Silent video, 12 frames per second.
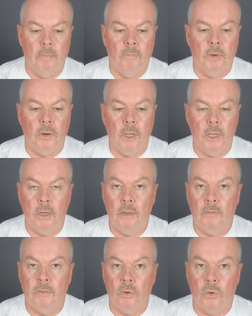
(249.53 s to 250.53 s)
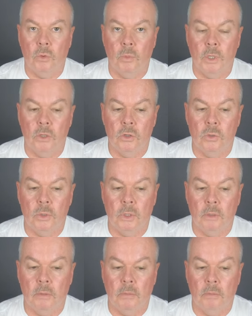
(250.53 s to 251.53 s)
very handy for when you're
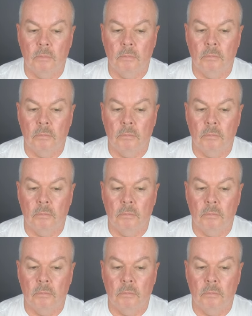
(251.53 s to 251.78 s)
doing,